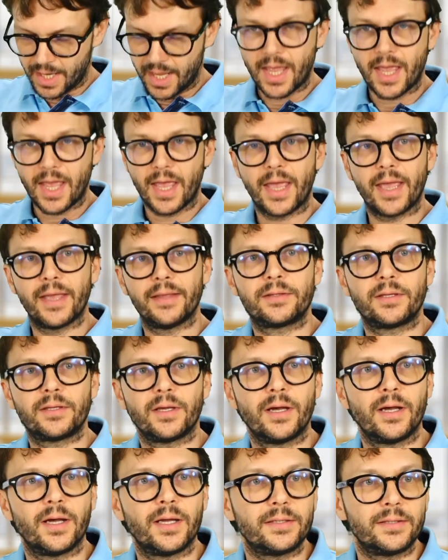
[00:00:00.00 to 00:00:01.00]
And
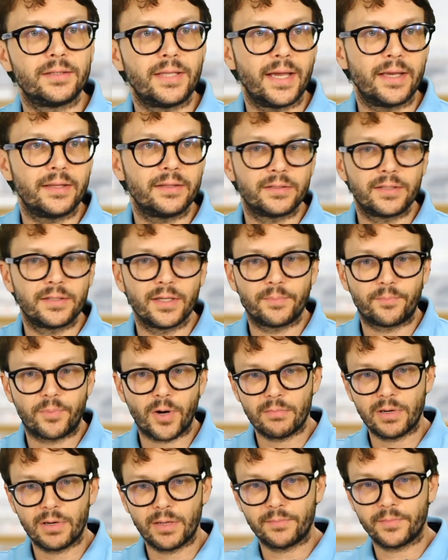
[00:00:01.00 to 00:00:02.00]
then the
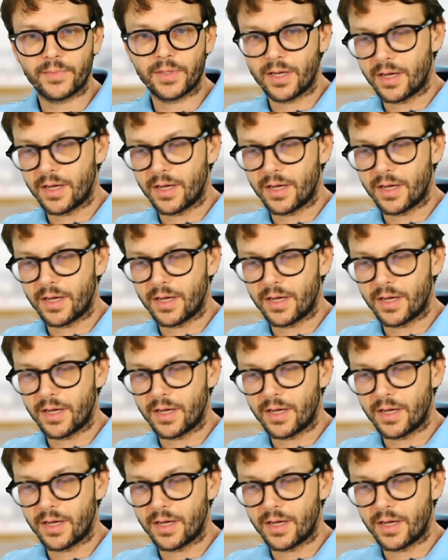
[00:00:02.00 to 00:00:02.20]
problem,